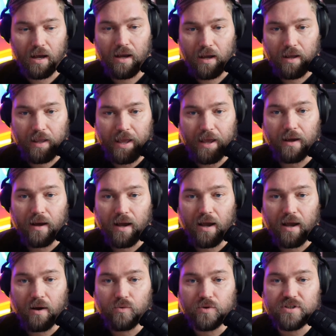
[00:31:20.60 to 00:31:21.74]
Yeah,
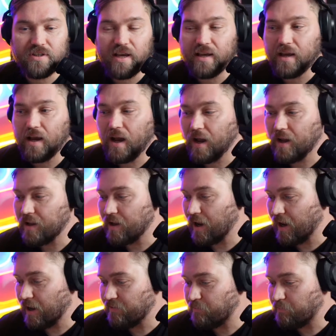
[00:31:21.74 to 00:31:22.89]
I would say
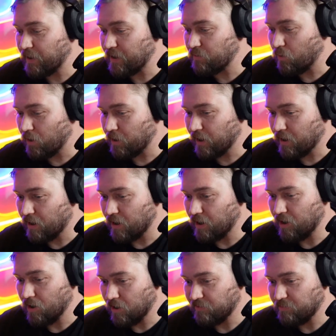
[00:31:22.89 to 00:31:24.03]
I've been working on a
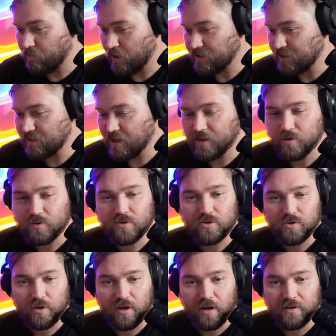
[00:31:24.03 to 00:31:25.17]
lot of projects. I used to
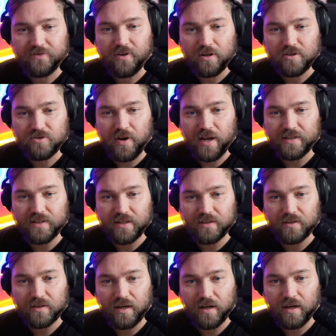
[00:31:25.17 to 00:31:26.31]
do a lot of contracting.
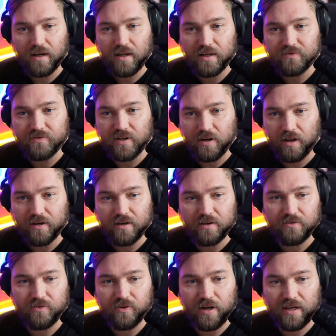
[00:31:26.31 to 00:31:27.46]
I lived in London
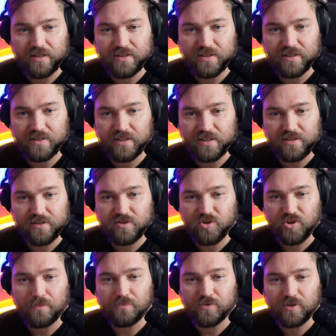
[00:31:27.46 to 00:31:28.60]
for like 6 years and
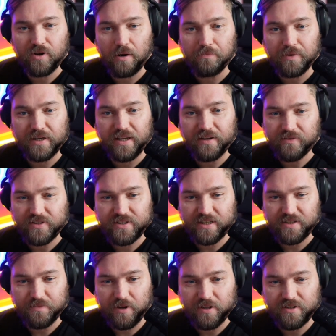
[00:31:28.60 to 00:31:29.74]
jumped company every
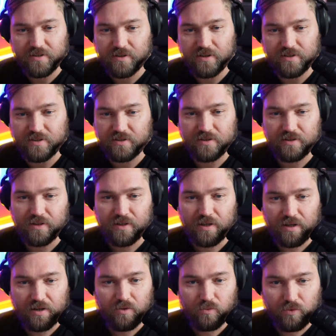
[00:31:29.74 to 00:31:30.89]
6 months because
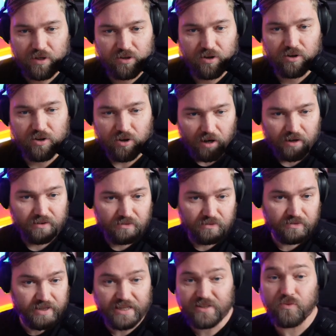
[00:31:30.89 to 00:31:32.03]
when you're young,
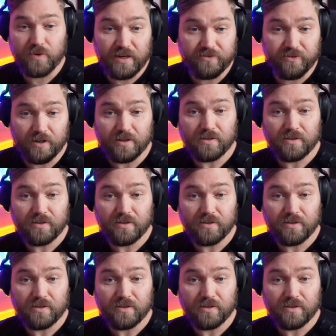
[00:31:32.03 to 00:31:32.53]
that's really fun.